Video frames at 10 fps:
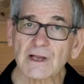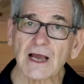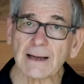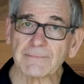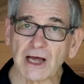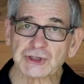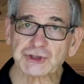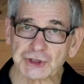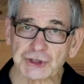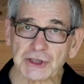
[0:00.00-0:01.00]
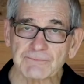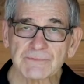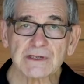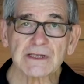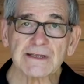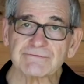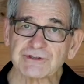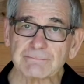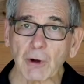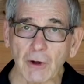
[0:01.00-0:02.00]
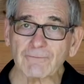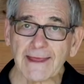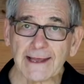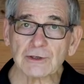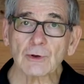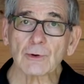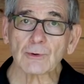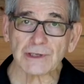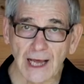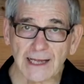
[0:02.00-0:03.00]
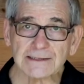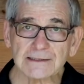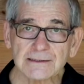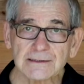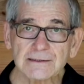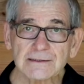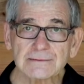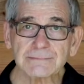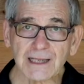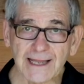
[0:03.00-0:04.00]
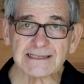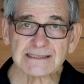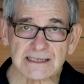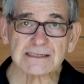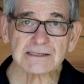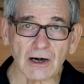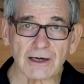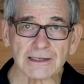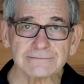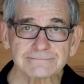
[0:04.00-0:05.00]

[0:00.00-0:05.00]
I'm not sure if she bought that or not, but let's get started.